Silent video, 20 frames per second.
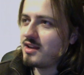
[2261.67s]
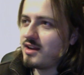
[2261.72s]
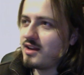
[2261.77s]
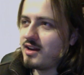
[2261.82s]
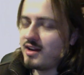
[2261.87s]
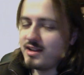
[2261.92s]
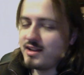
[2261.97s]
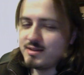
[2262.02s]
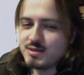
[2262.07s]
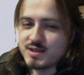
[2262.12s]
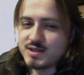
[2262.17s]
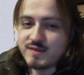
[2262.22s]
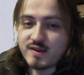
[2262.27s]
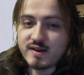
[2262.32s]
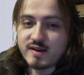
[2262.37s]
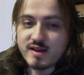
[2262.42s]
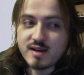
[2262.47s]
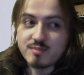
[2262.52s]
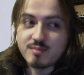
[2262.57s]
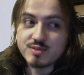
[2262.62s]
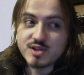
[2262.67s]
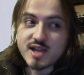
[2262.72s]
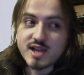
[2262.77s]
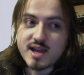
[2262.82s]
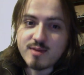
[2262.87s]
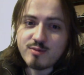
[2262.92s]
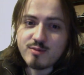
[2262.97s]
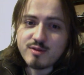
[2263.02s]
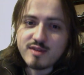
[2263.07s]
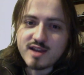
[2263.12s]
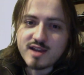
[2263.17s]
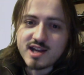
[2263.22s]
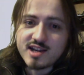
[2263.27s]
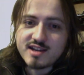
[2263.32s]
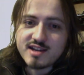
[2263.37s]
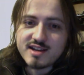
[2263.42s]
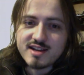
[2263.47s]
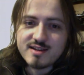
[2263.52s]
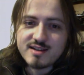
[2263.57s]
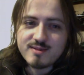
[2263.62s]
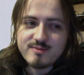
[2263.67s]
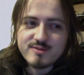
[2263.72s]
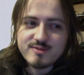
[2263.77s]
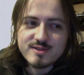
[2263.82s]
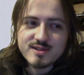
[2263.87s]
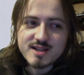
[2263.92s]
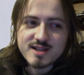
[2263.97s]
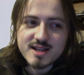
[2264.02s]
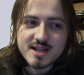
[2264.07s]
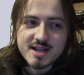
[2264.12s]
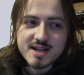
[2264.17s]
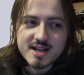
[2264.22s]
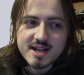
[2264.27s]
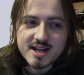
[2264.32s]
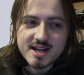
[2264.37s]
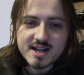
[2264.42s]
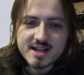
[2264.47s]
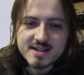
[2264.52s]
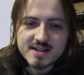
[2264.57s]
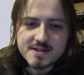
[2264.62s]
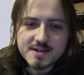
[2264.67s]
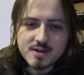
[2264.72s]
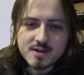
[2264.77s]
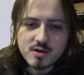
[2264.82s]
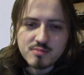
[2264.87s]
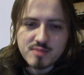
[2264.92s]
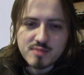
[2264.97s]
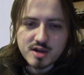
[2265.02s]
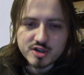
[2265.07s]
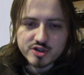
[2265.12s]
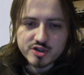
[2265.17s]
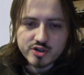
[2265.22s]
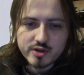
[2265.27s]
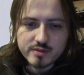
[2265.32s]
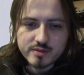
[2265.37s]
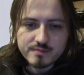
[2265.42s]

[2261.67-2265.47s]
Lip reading: He was very upset with the undead, obviously, and he got munched on.